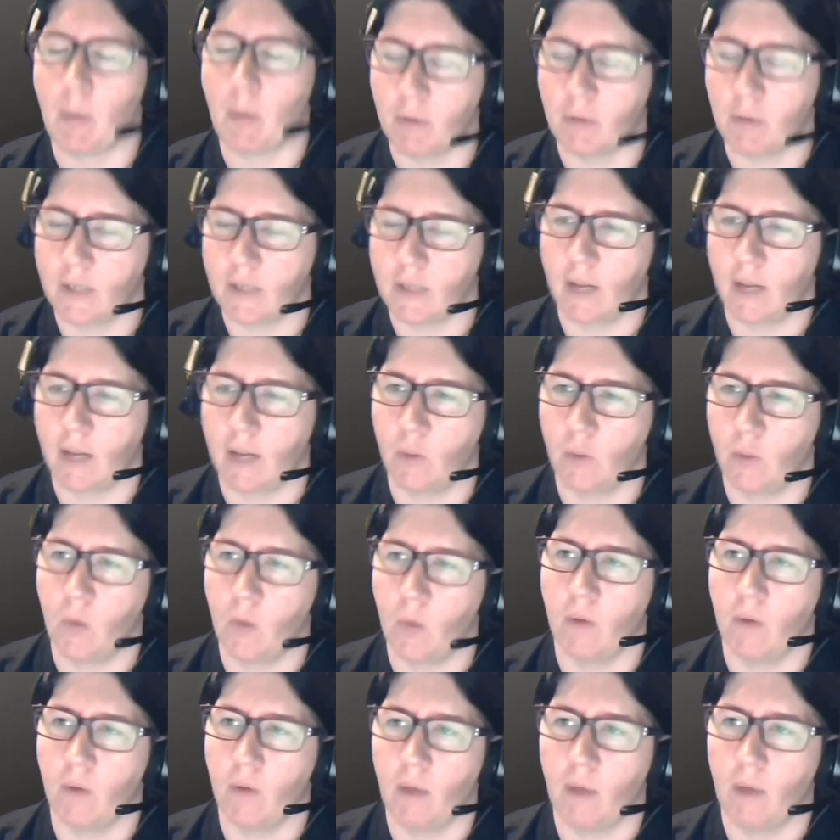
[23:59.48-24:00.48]
exactly
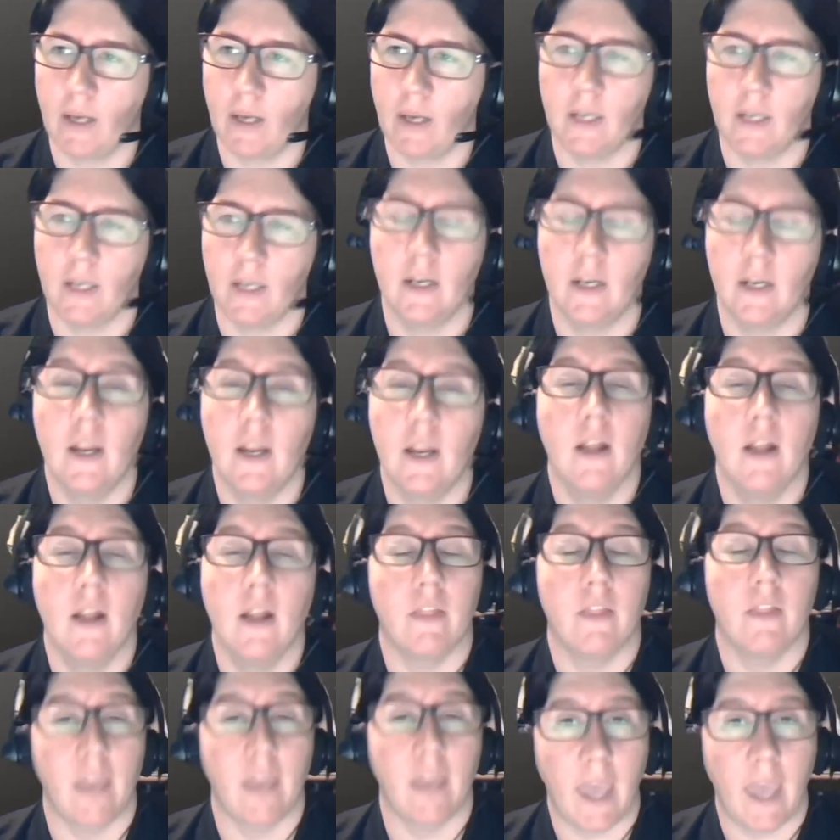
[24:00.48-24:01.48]
where I read it.
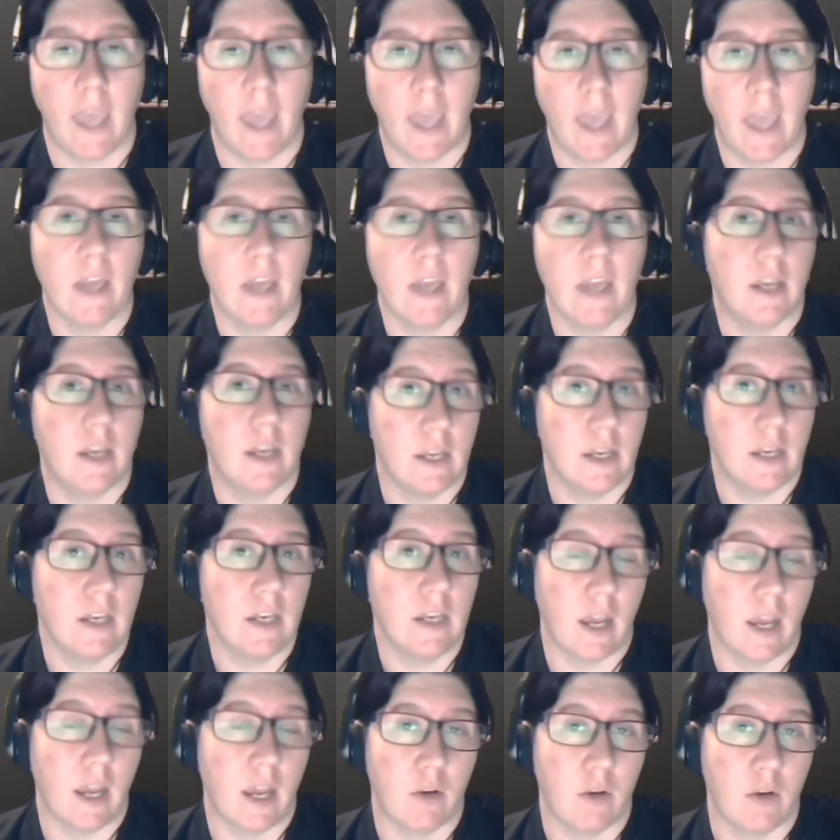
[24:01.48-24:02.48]
They had
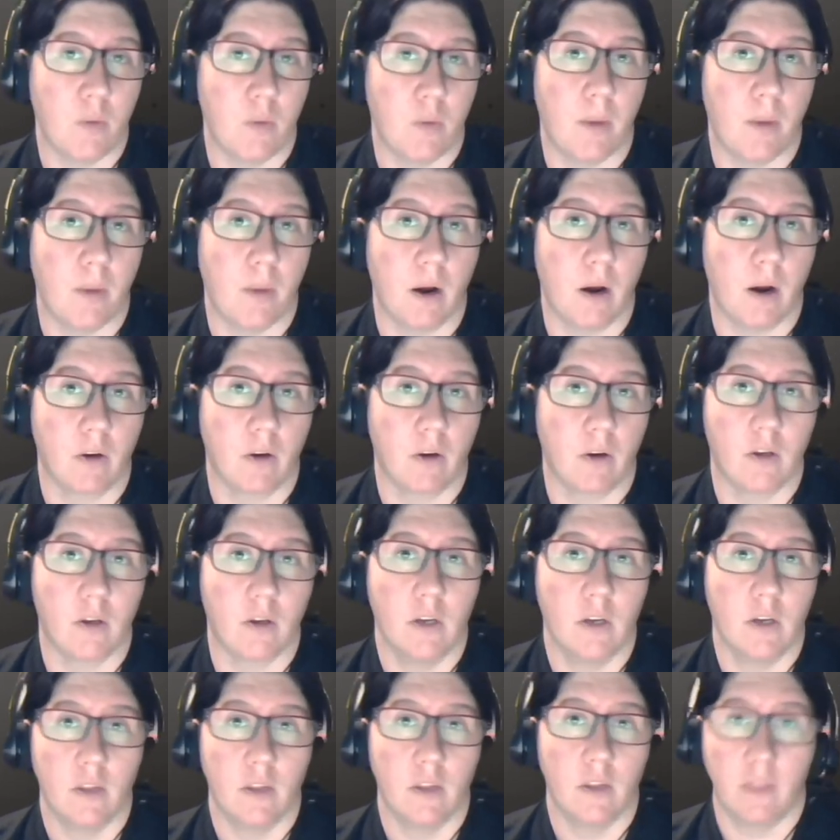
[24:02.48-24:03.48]
in Echo Park
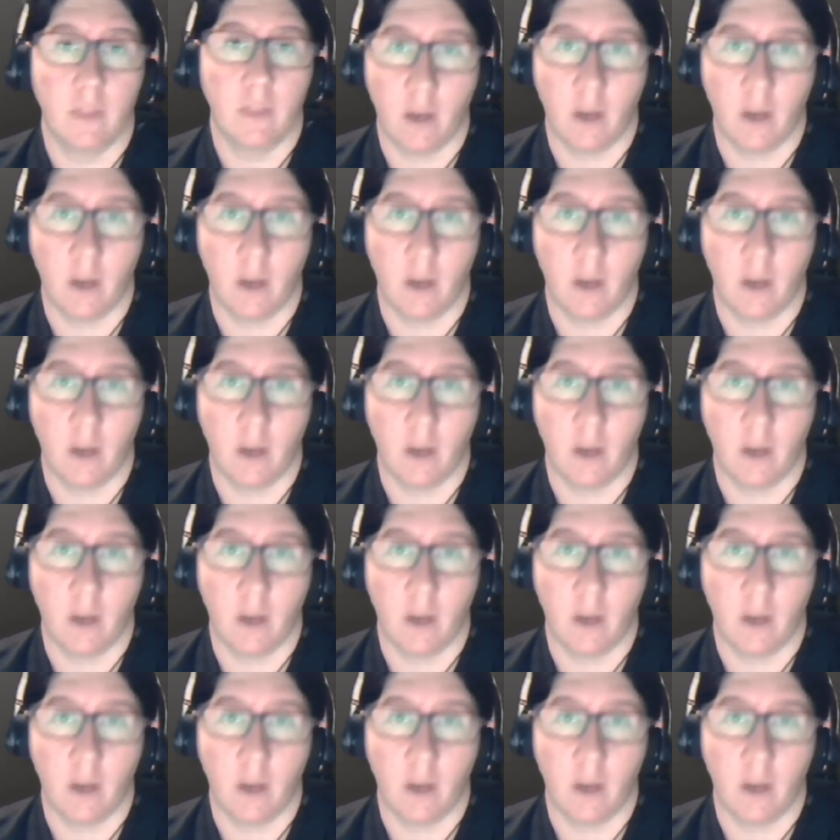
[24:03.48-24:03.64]
a